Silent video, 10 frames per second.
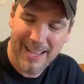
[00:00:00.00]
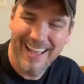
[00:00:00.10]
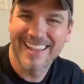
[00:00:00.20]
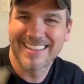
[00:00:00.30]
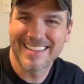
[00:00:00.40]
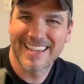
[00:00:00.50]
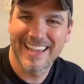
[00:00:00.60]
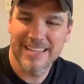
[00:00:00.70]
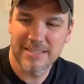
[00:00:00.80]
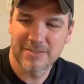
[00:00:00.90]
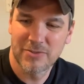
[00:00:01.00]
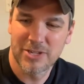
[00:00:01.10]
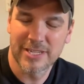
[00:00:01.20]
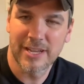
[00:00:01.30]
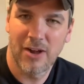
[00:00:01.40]
you can't
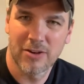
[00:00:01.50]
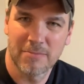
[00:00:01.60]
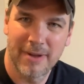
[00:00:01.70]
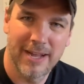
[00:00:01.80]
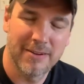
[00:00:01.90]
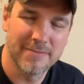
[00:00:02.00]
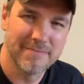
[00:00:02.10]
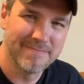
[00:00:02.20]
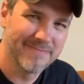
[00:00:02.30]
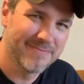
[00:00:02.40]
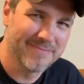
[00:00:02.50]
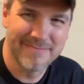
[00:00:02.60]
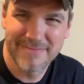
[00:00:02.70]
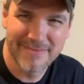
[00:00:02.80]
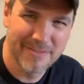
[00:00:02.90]
really talk about
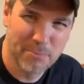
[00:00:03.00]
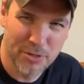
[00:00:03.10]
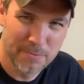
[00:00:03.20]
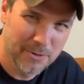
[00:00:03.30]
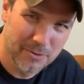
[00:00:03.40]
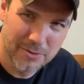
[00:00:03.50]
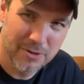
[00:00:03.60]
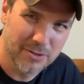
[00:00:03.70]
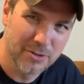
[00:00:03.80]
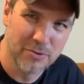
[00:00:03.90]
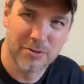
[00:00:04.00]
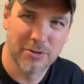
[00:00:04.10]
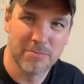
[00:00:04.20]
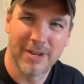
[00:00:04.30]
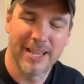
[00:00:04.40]
pew pews on
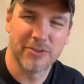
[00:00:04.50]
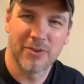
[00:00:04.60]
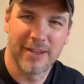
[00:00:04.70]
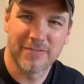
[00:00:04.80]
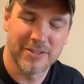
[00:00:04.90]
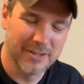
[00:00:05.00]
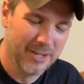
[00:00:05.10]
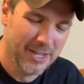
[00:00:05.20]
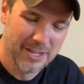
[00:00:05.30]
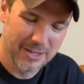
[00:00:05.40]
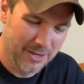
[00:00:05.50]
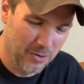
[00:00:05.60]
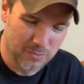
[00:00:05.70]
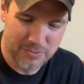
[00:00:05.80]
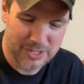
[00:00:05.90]
YouTube now. You have to, you
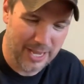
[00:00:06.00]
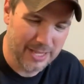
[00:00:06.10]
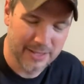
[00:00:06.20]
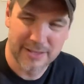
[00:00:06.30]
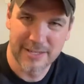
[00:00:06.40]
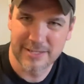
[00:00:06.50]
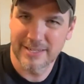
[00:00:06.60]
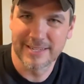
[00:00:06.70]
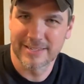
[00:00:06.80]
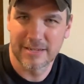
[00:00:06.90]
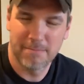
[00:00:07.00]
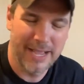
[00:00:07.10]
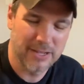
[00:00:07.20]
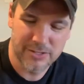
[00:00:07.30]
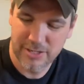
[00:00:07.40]
know, say that this isn't
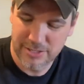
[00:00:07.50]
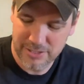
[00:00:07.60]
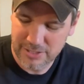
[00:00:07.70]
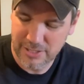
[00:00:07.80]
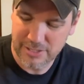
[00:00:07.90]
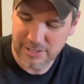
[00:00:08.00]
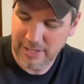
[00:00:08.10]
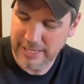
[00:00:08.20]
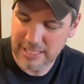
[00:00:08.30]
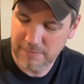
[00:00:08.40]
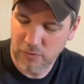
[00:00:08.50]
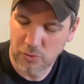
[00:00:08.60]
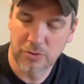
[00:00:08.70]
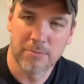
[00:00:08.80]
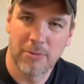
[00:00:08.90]
about such and such a thing before
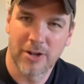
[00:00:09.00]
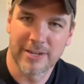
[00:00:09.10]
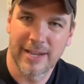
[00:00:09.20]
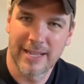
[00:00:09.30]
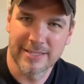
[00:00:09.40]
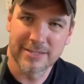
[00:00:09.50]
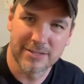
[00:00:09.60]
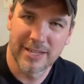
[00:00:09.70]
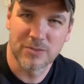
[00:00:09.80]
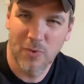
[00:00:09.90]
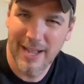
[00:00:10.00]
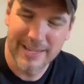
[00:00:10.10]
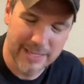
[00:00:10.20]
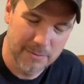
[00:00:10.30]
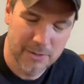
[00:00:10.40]
you can monetize it. So that's why I
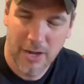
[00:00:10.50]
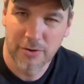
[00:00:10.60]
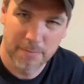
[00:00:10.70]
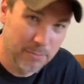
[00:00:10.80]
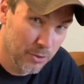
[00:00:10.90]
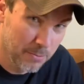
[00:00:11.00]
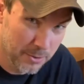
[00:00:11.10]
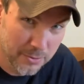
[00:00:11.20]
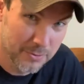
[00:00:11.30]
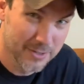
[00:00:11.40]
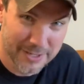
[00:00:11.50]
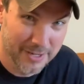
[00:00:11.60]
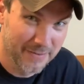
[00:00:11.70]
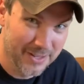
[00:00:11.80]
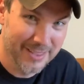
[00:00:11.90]
keep calling them pew pews instead
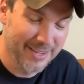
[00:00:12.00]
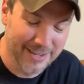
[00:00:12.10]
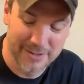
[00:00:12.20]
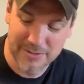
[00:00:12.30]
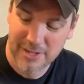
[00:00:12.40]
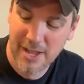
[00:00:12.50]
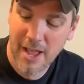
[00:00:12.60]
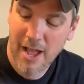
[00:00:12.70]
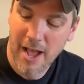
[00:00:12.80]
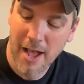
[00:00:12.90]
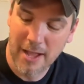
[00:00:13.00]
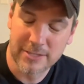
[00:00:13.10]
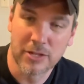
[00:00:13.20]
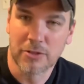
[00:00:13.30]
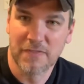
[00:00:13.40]
of anything else. Uh,
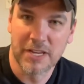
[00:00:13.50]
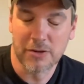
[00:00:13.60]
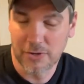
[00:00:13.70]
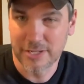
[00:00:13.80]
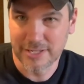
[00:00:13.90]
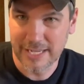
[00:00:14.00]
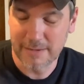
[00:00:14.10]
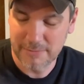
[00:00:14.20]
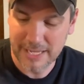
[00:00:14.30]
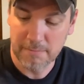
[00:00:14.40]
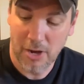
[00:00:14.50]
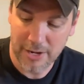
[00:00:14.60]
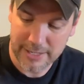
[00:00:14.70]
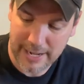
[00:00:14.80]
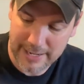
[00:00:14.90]
so the video doesn't get
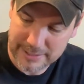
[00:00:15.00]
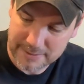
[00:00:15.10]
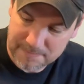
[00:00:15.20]
demonetized.